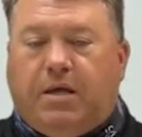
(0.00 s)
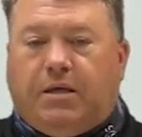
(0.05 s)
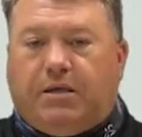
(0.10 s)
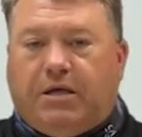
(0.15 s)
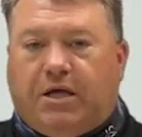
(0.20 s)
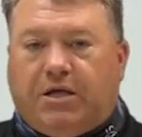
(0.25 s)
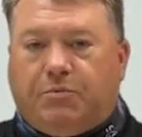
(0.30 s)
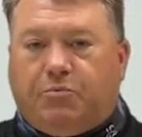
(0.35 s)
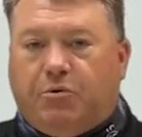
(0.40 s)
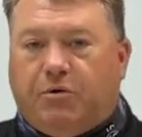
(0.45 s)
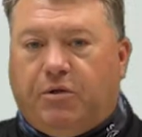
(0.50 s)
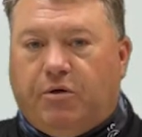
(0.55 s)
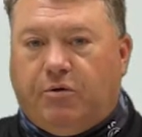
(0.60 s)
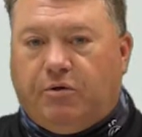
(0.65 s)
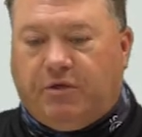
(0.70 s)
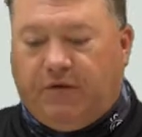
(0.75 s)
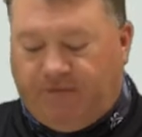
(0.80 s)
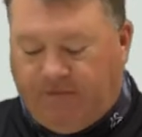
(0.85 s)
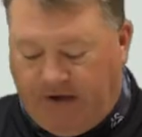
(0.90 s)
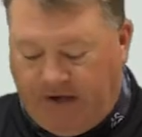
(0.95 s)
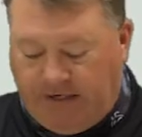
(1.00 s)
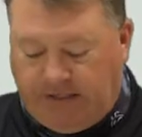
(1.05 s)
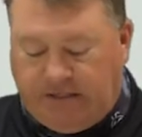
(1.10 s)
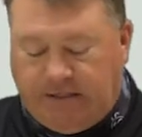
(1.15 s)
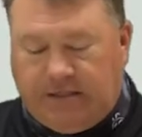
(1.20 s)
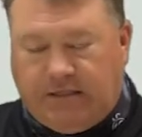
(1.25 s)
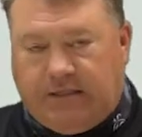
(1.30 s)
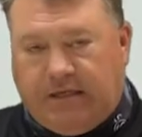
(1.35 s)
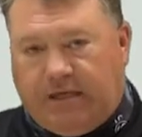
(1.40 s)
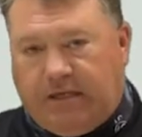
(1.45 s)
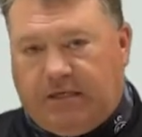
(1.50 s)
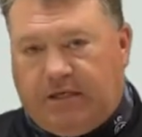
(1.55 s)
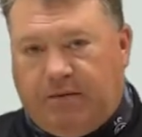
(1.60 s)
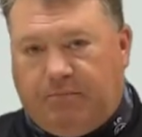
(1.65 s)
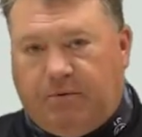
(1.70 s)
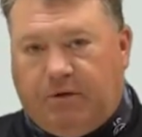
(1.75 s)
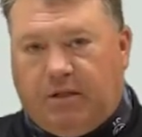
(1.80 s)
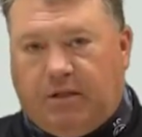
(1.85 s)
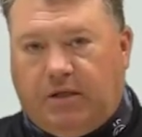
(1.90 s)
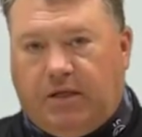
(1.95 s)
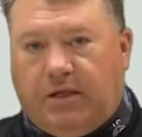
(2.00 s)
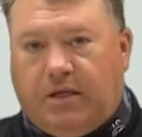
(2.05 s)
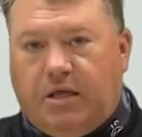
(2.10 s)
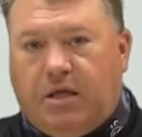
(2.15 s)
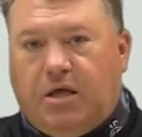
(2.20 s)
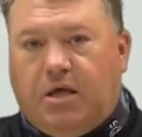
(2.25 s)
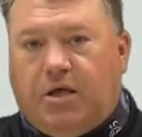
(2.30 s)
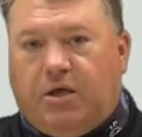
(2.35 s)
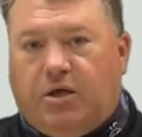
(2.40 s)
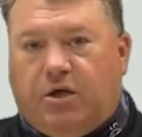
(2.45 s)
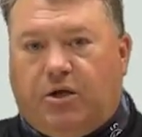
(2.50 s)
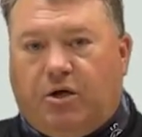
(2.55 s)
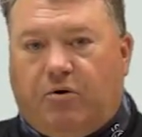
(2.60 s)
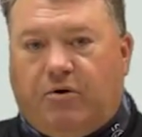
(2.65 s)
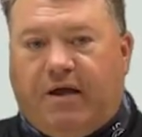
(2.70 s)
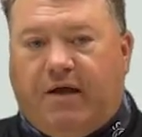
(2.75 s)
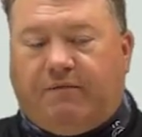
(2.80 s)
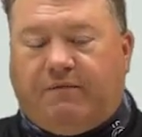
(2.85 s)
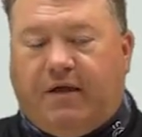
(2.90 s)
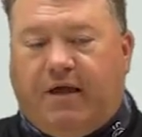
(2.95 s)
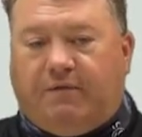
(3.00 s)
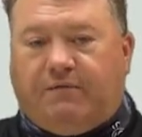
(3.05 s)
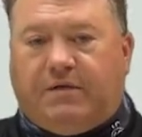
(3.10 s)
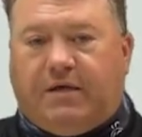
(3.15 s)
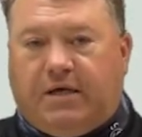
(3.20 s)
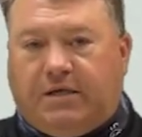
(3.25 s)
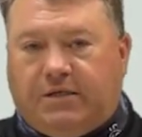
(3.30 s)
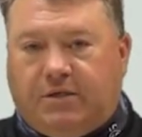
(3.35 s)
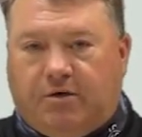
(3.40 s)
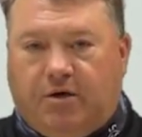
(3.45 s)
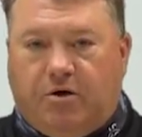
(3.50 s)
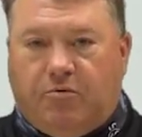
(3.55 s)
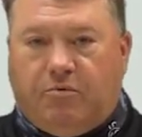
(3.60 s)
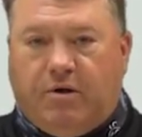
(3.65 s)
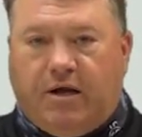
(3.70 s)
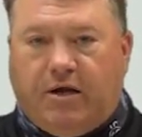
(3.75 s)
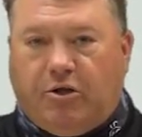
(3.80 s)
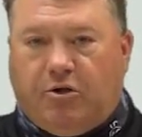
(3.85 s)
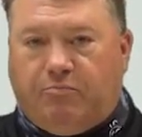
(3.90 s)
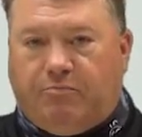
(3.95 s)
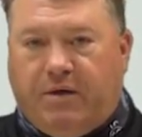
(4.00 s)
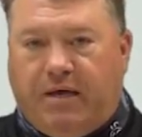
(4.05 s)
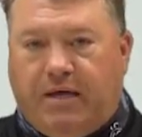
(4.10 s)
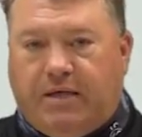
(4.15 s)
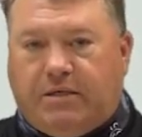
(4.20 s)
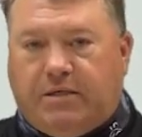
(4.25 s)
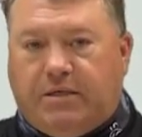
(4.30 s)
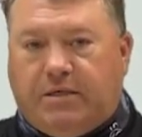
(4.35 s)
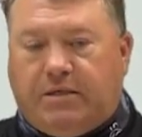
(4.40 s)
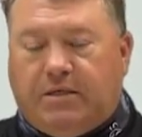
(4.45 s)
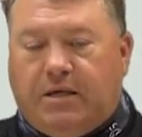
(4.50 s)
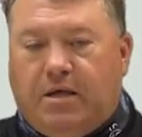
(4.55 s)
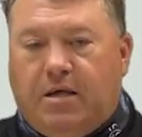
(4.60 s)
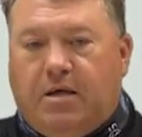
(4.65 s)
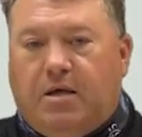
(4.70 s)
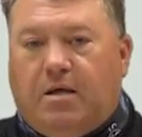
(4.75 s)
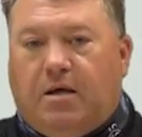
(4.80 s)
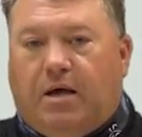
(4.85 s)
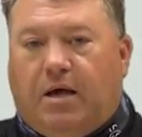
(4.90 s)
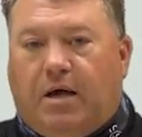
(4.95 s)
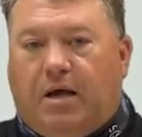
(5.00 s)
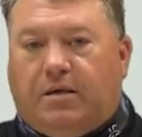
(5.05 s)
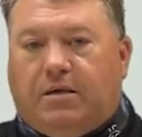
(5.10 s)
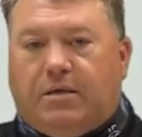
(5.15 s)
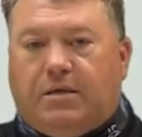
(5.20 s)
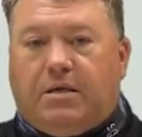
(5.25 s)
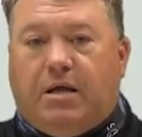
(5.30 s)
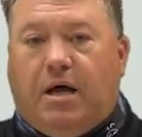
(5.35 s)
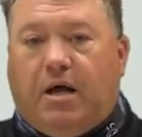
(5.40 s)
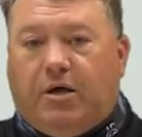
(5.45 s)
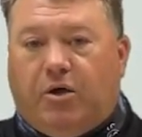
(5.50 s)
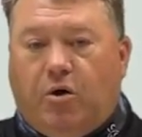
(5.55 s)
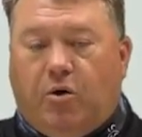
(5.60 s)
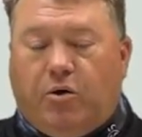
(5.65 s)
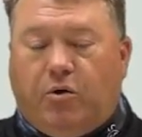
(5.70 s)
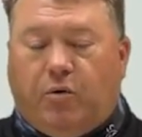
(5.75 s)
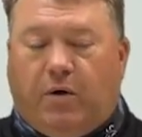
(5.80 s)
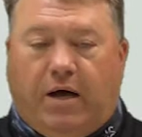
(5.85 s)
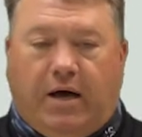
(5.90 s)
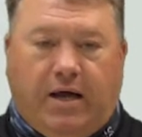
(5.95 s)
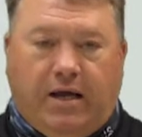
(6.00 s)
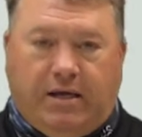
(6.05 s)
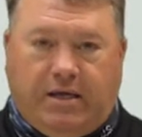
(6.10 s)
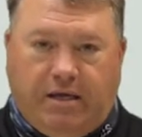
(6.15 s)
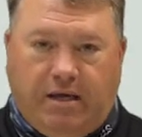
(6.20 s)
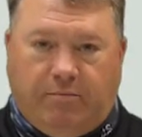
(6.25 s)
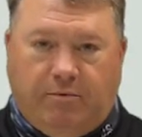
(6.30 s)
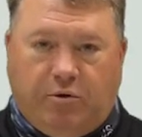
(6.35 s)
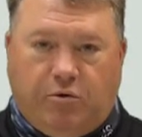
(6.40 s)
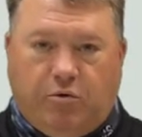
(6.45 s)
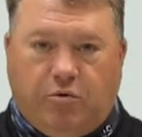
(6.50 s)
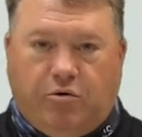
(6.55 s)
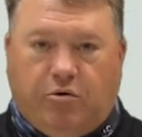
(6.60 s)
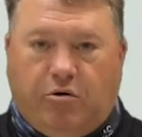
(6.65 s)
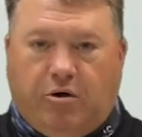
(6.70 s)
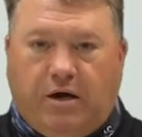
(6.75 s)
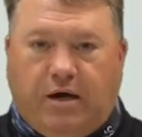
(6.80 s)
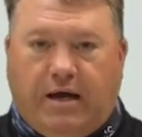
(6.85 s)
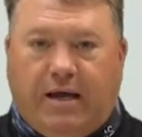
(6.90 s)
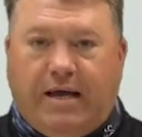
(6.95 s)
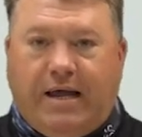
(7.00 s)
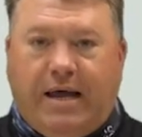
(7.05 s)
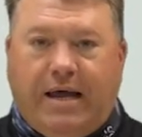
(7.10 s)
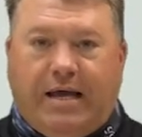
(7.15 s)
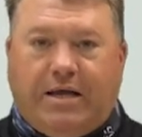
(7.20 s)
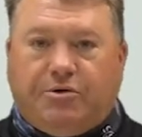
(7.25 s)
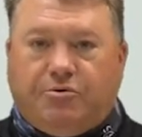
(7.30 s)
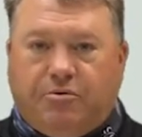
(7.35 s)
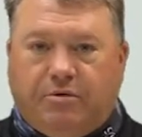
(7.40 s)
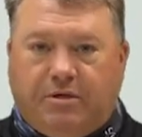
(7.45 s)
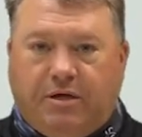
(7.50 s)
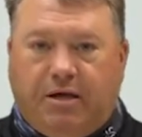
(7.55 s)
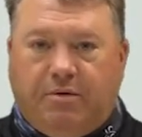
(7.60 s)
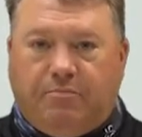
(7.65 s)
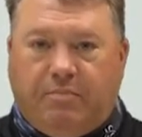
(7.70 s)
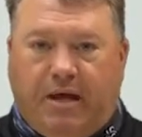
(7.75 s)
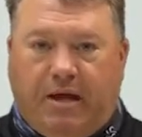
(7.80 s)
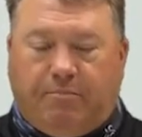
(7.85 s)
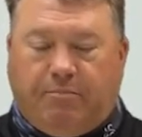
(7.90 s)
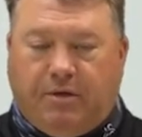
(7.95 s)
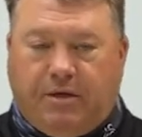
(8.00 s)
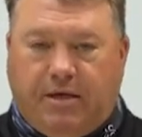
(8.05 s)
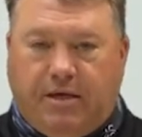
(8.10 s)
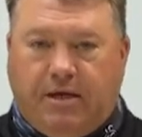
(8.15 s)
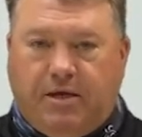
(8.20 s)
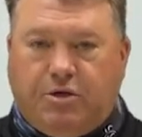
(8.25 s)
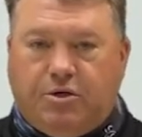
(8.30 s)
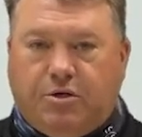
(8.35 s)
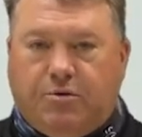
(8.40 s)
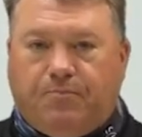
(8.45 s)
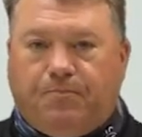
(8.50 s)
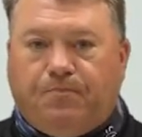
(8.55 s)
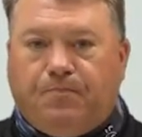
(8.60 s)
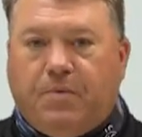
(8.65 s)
Testable are those devices that typically you don't have to have tested on a regular basis. It does not go into a high chemical or a high hazard type application.